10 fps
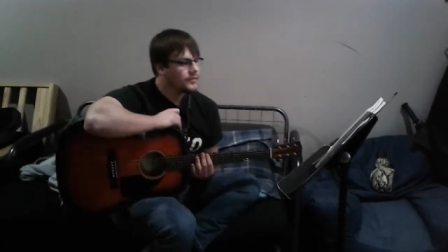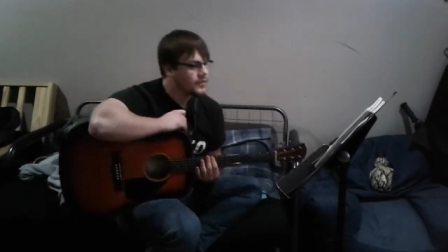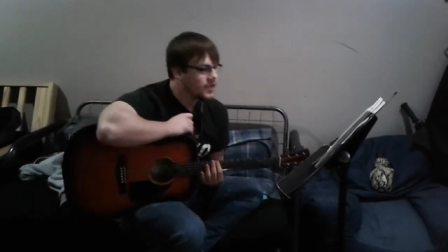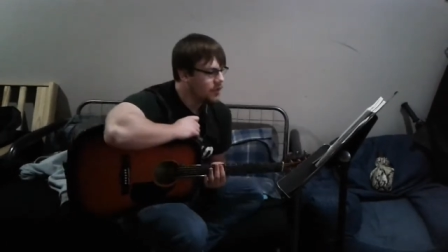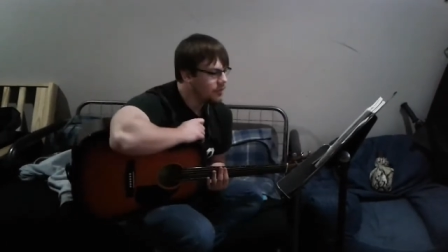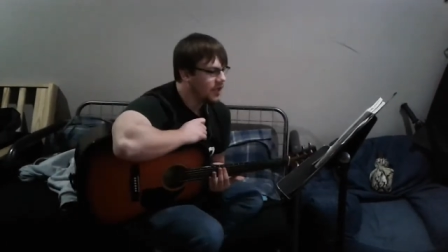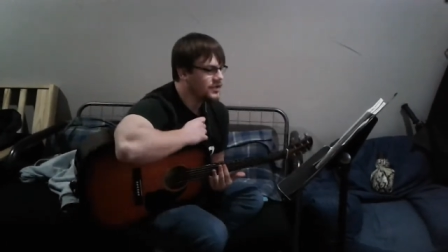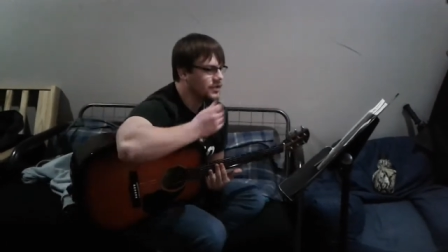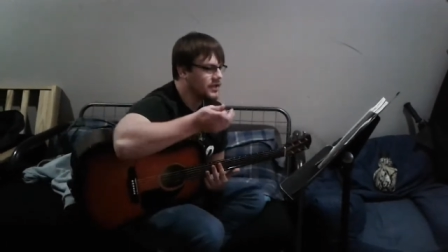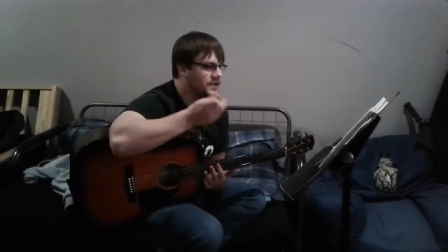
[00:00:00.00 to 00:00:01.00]
So,
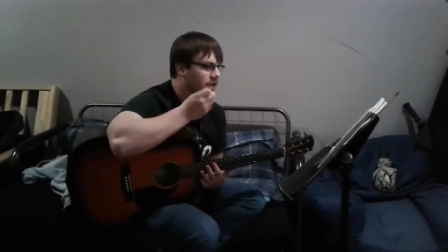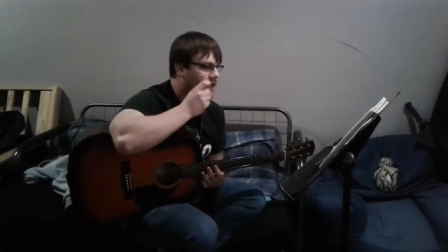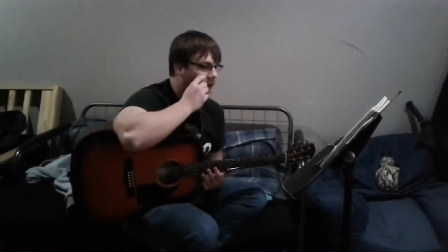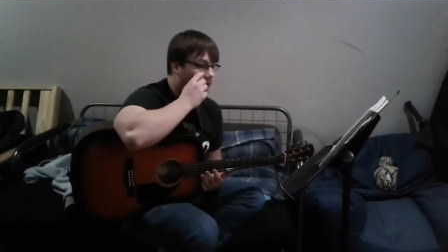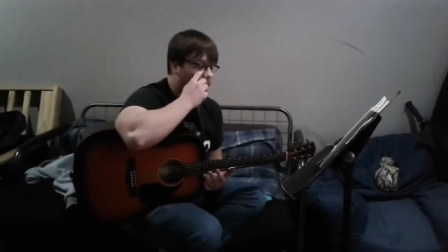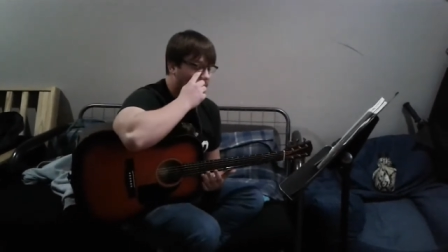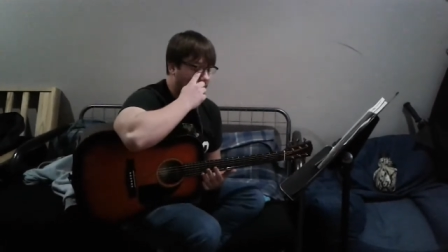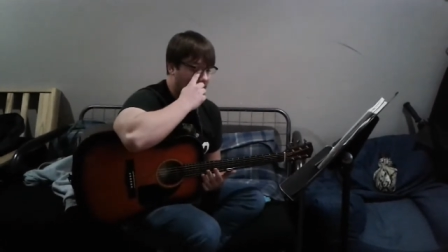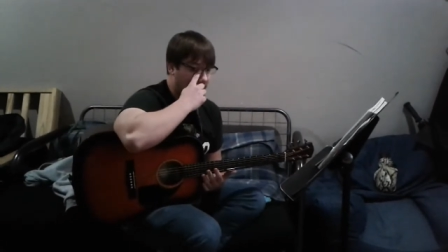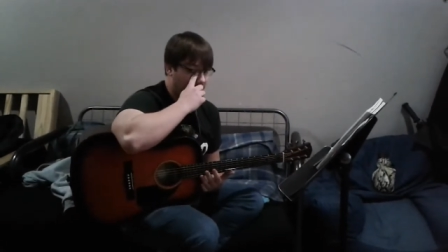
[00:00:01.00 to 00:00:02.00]
as you can see, I
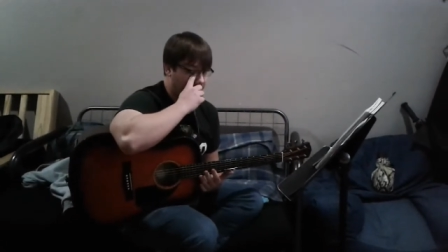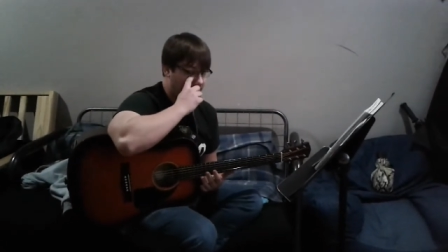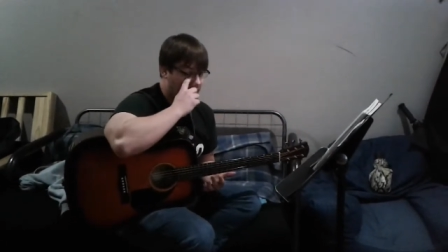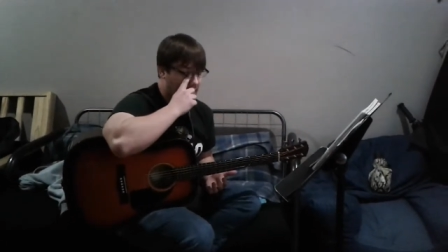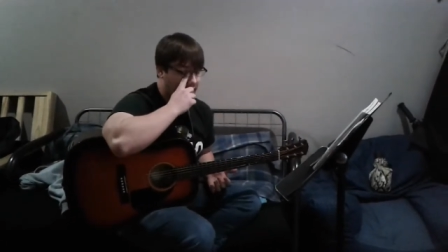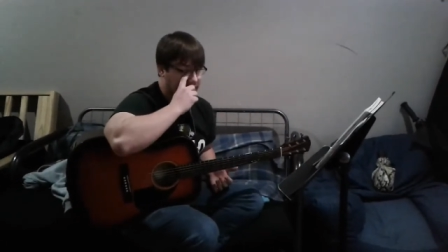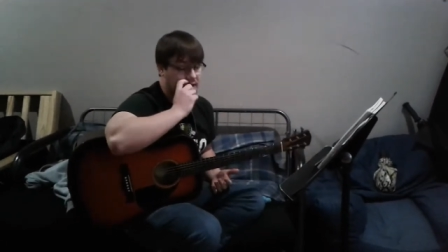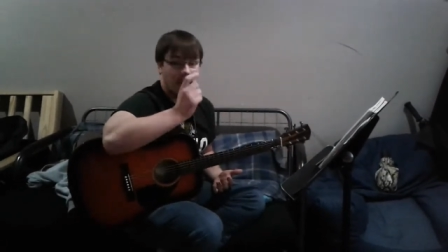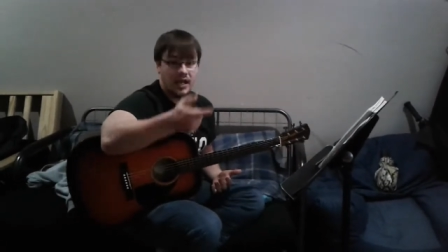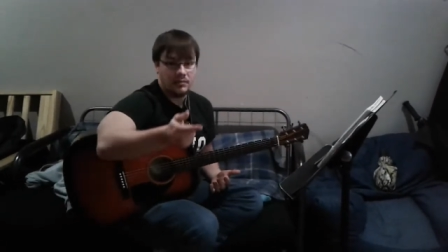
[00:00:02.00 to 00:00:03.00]
implemented the clients'
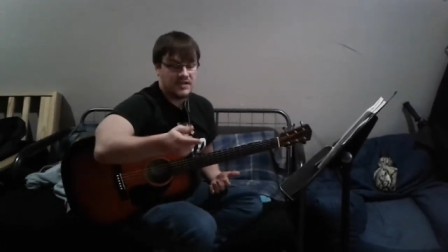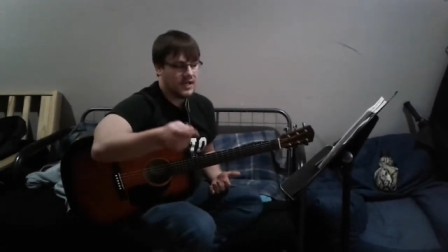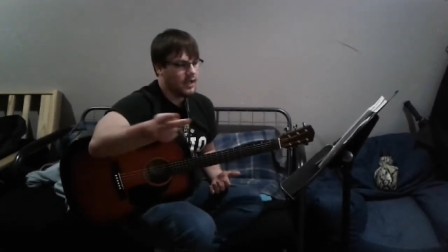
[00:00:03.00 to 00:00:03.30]
names